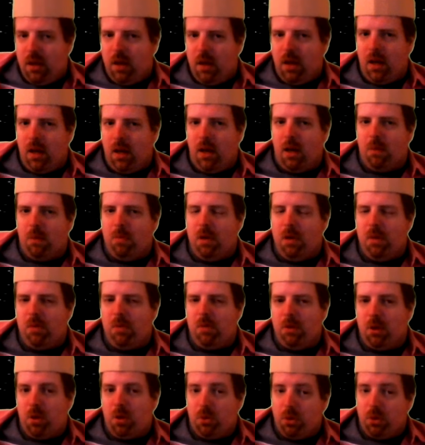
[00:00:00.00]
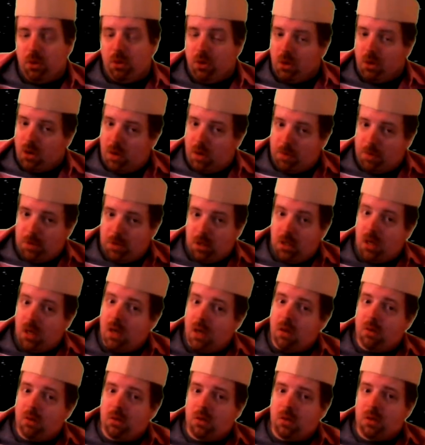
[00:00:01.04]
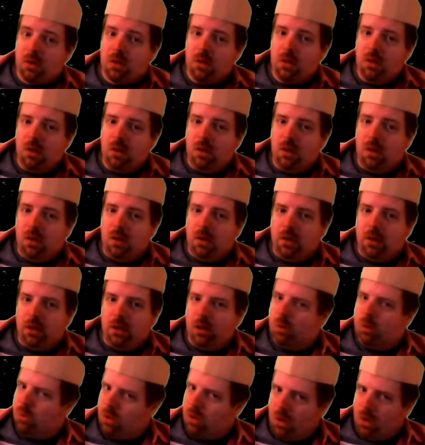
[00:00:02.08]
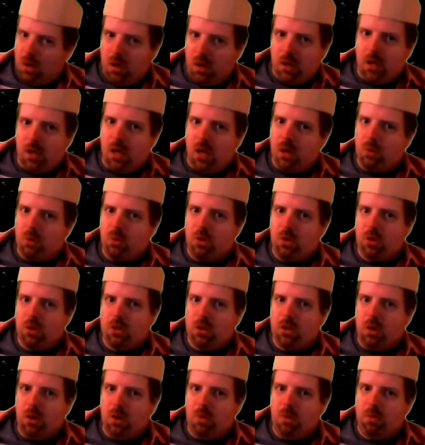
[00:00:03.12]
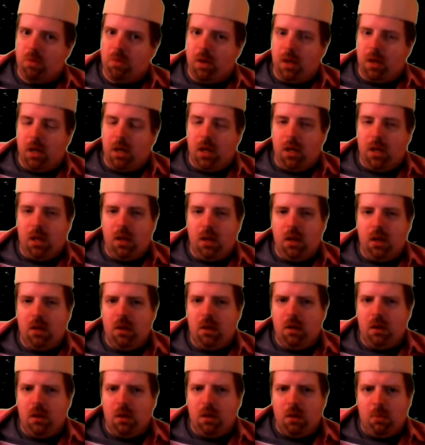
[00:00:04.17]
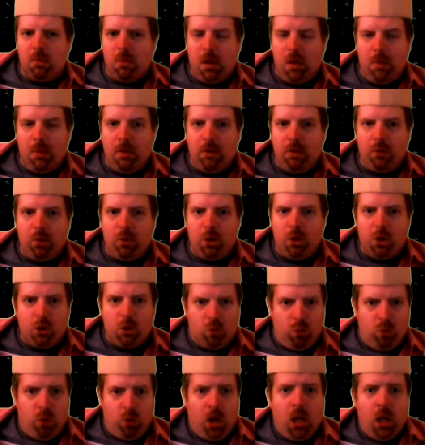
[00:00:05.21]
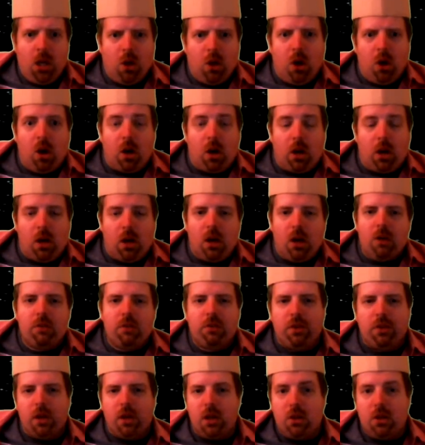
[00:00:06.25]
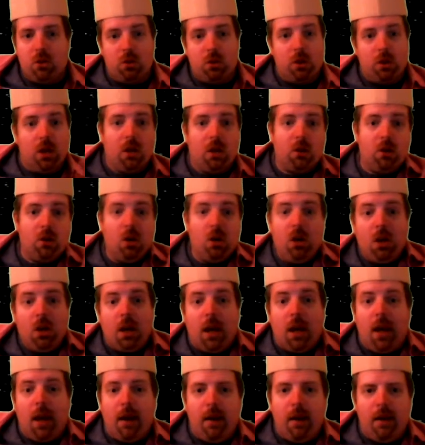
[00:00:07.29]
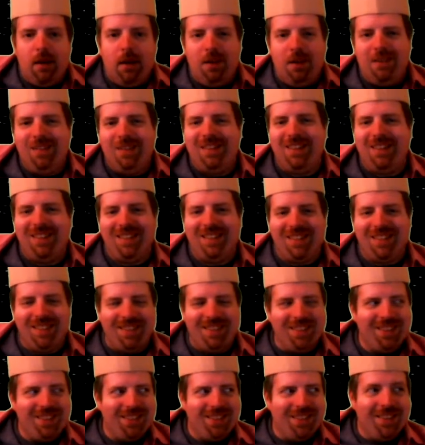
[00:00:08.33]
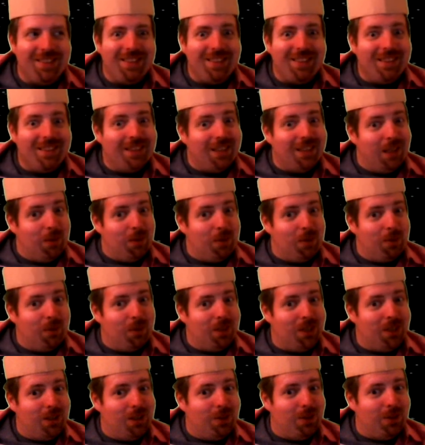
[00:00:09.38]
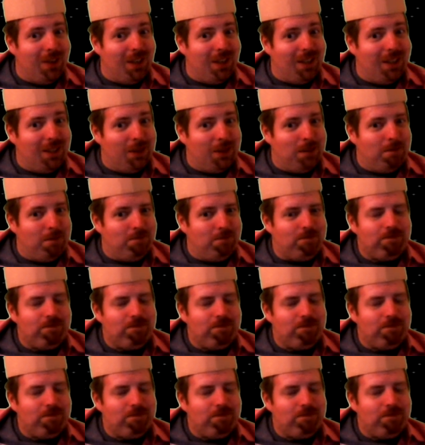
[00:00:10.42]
and people go through their ups and downs, then we're on a downward slope, and maybe if we just wait long enough, things will get good again. I've been waiting a while.